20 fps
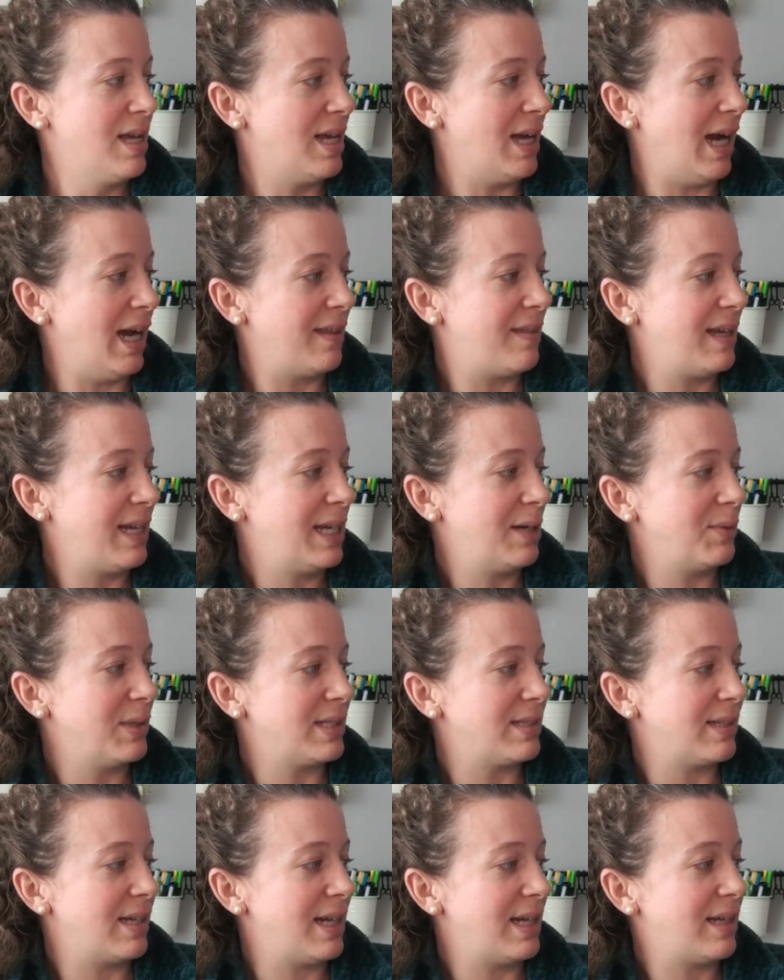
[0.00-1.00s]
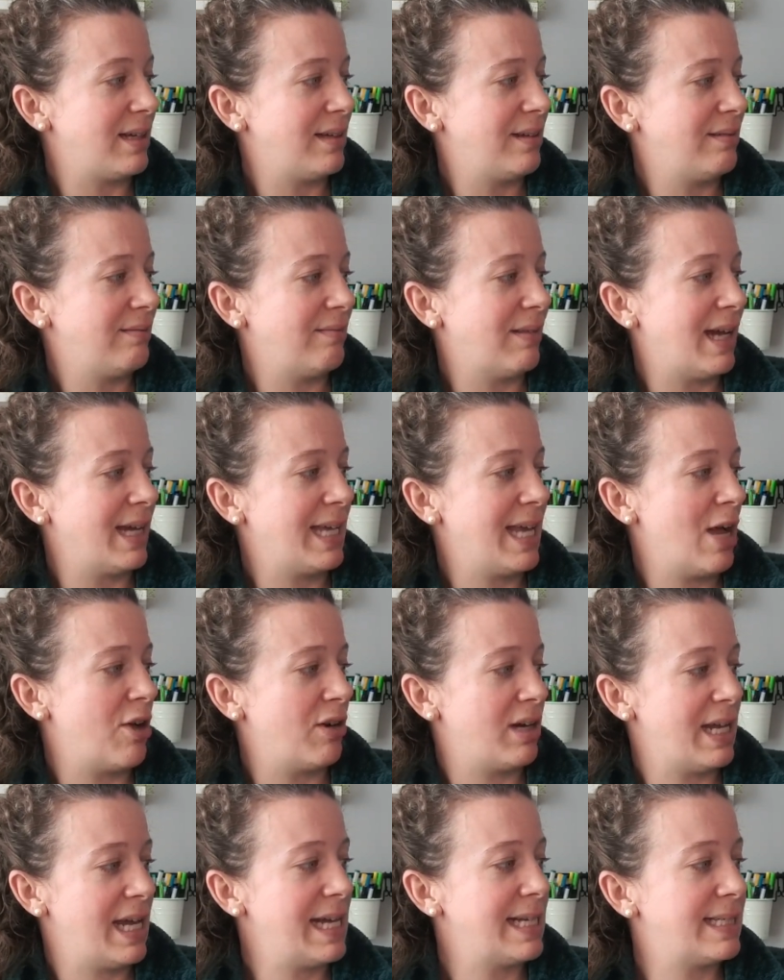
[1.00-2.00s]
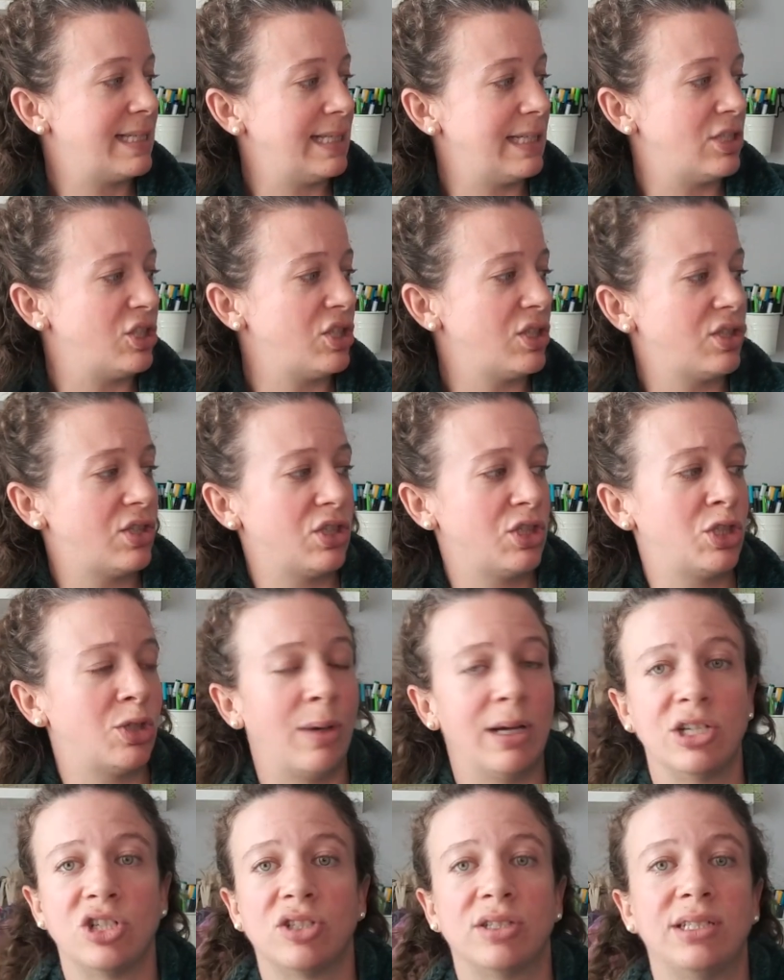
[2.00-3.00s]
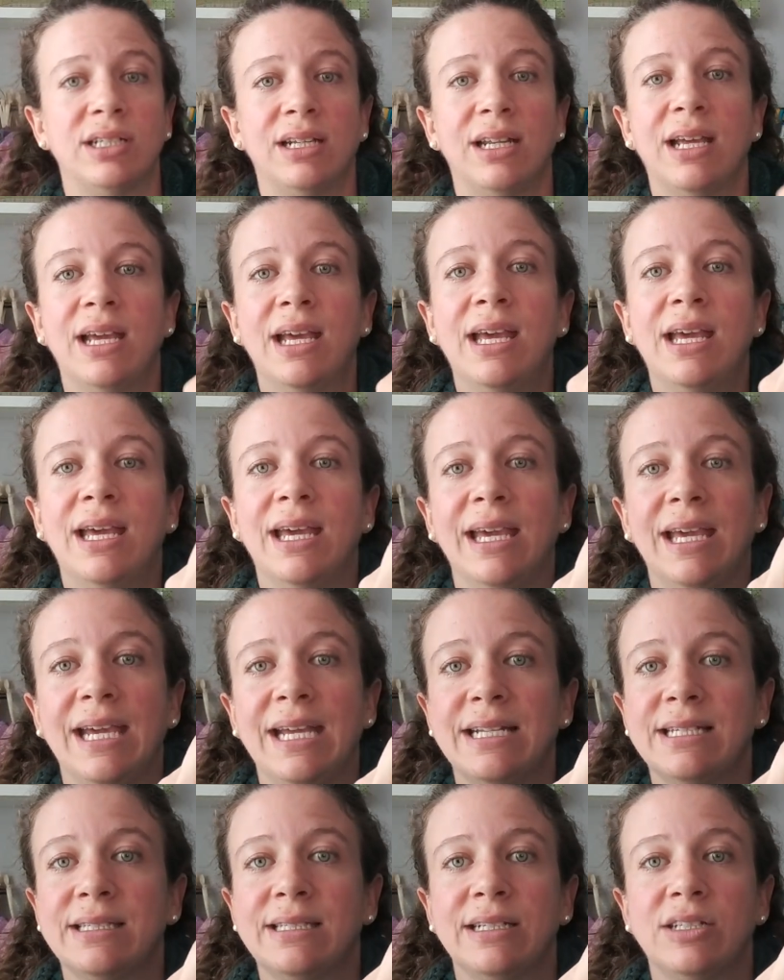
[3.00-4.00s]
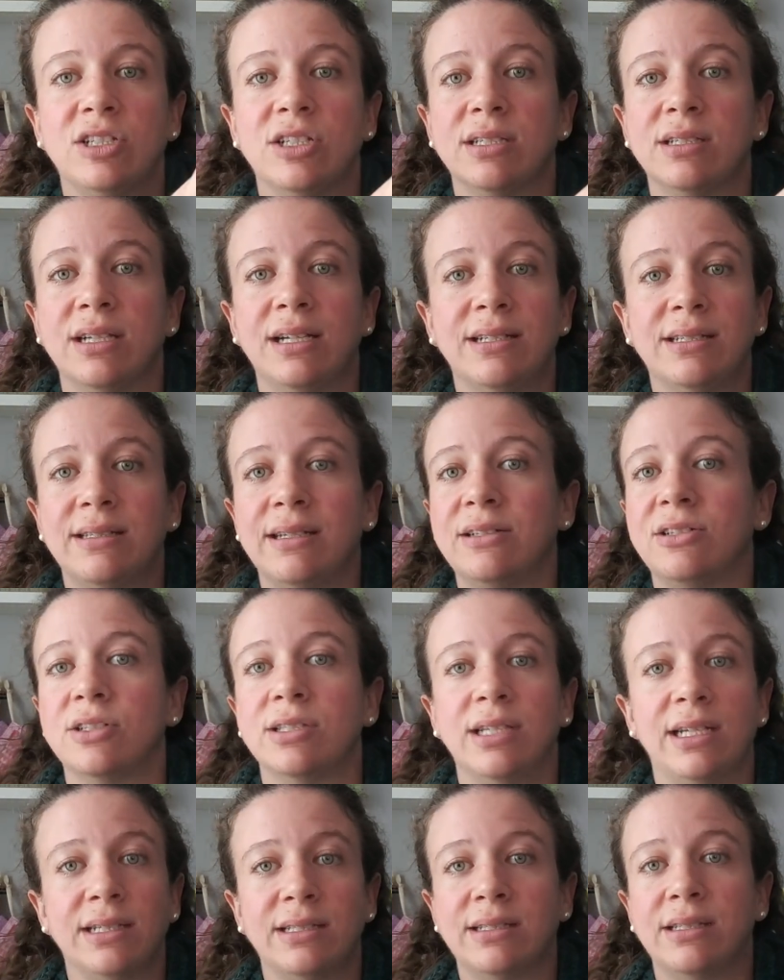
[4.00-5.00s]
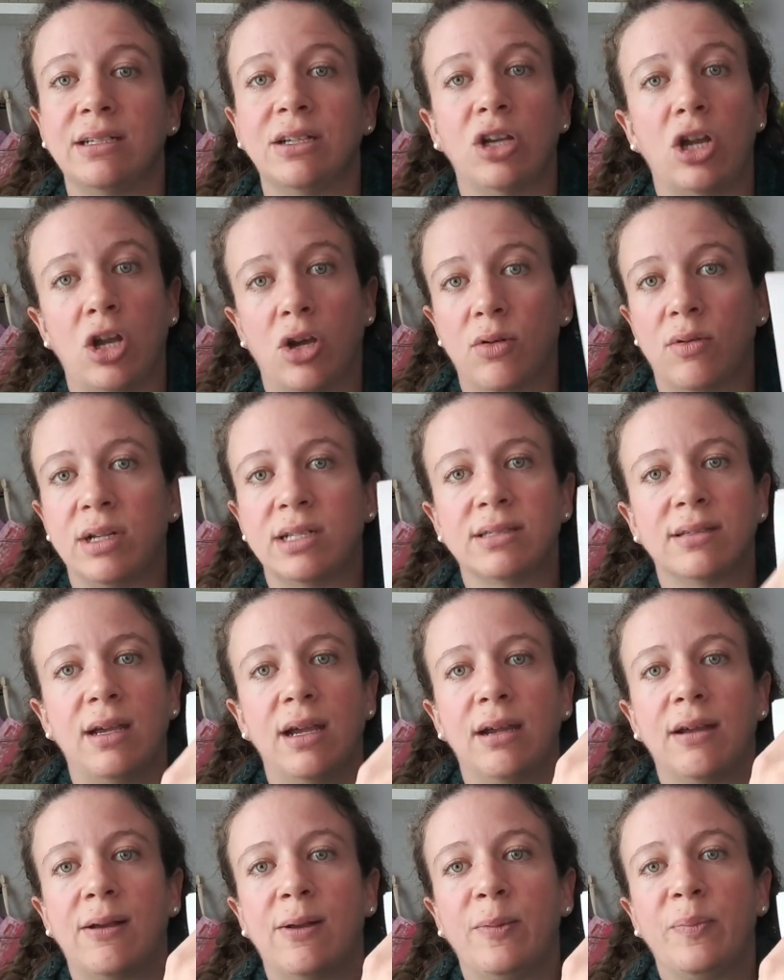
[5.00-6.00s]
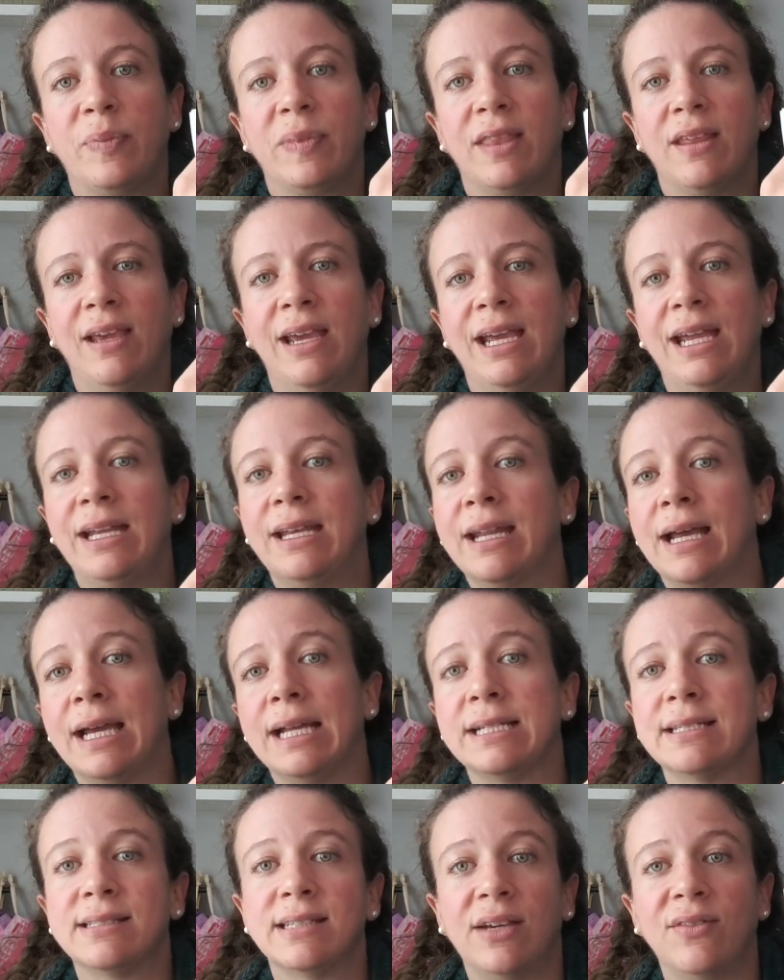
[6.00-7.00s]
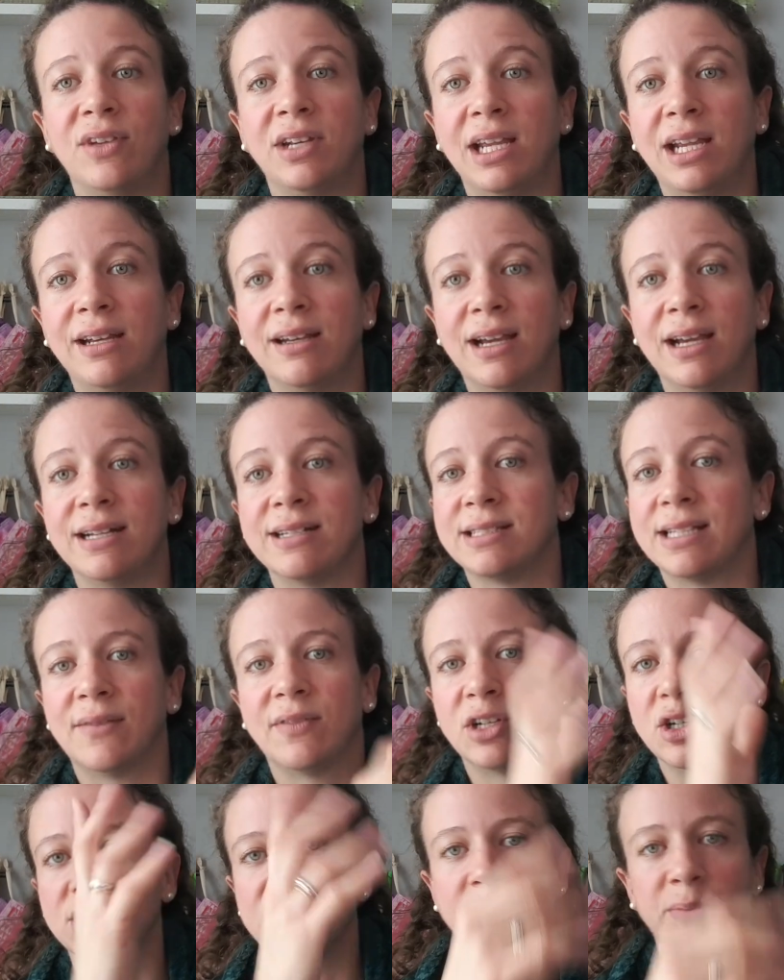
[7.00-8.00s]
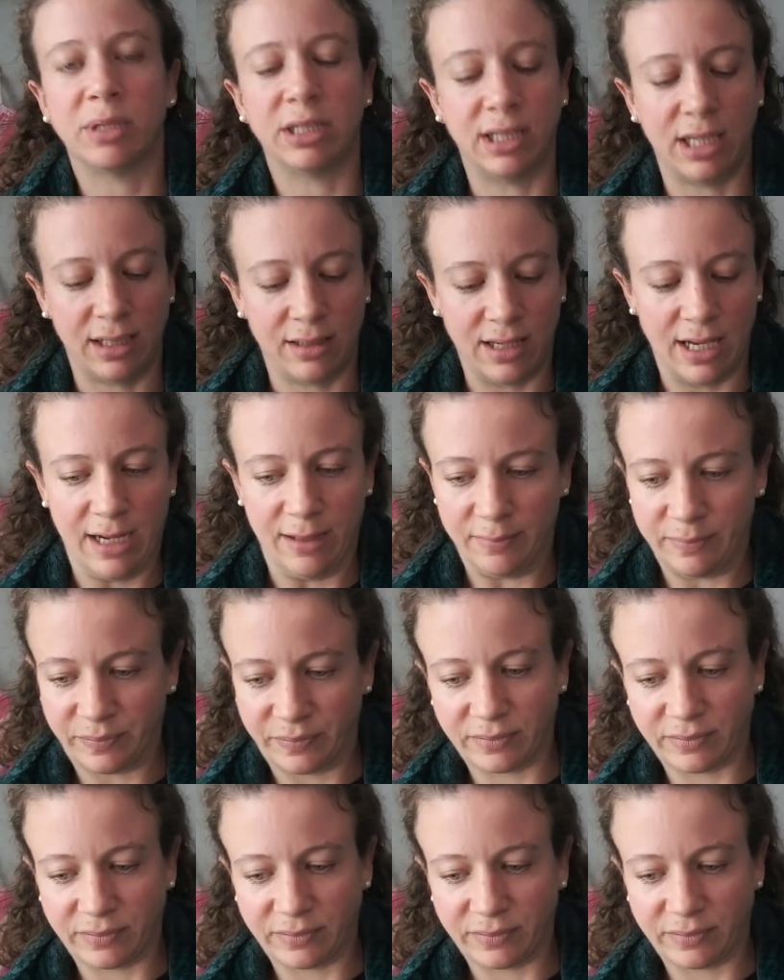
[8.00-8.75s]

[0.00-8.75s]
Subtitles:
I think it was like I counted 8 stitches, so I just did 8 stitches, 8 stitches, 8 stitches. No, it's like 8, 9, 7, 8, 9, 7 or something like that.